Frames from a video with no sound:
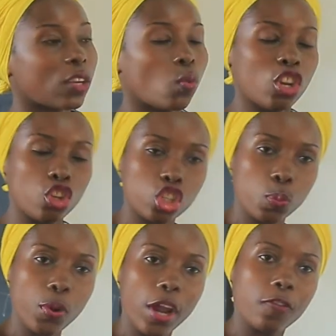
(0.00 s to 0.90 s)
When you
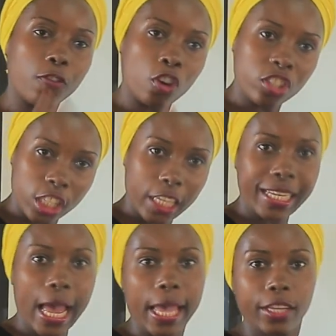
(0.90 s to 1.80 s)
spray, of course, they
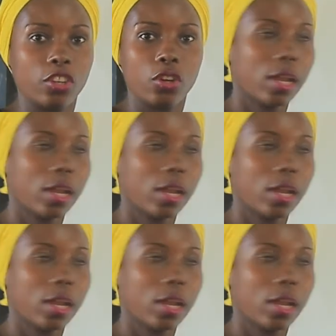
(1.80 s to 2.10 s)
die. They don't